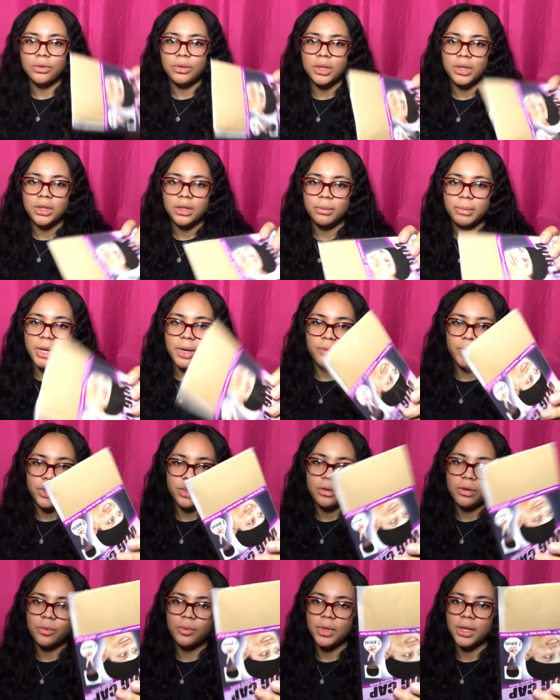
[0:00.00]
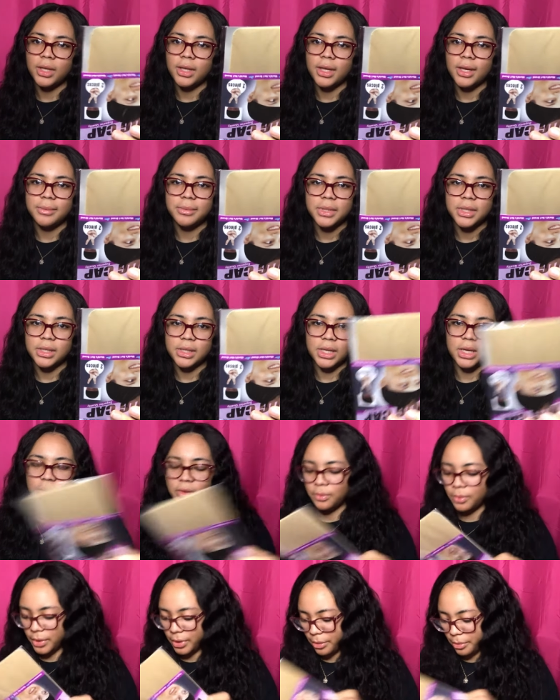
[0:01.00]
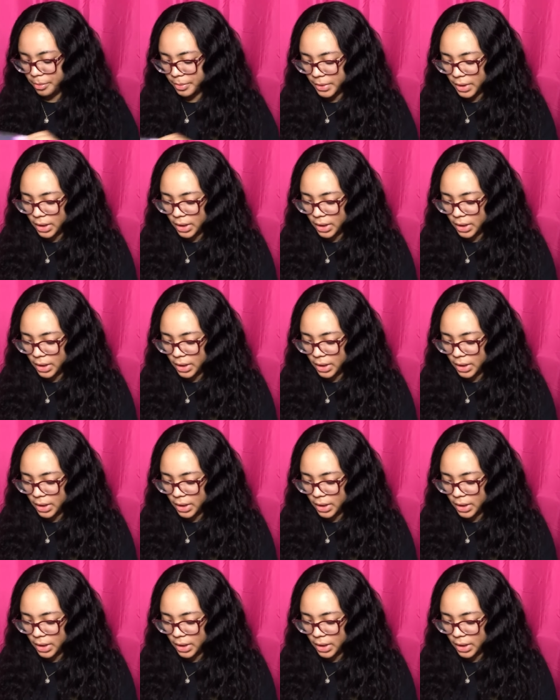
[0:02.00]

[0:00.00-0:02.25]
nothing about wearing no wig caps because I don't wear them.